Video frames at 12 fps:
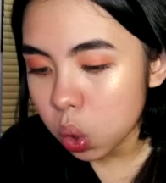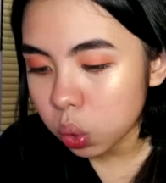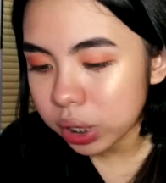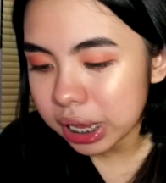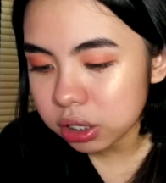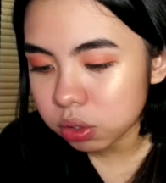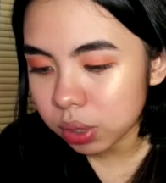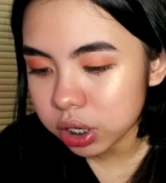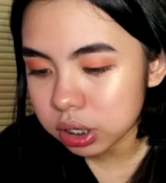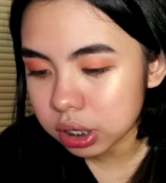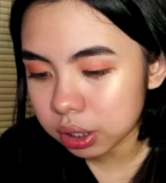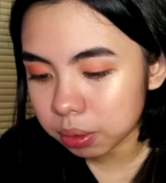So, next
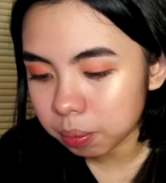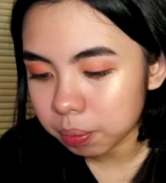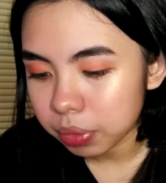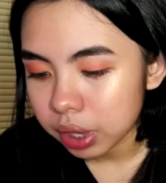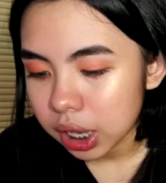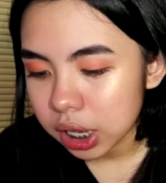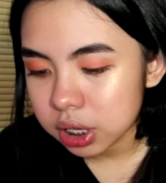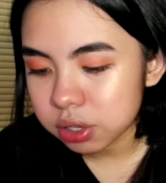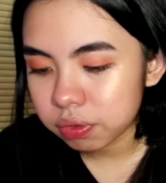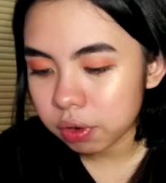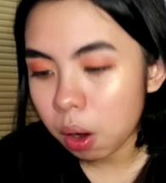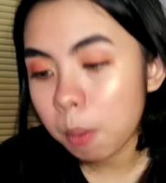question is
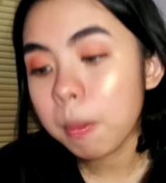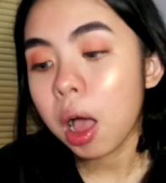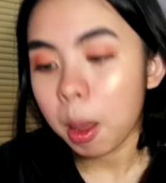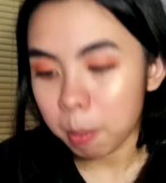from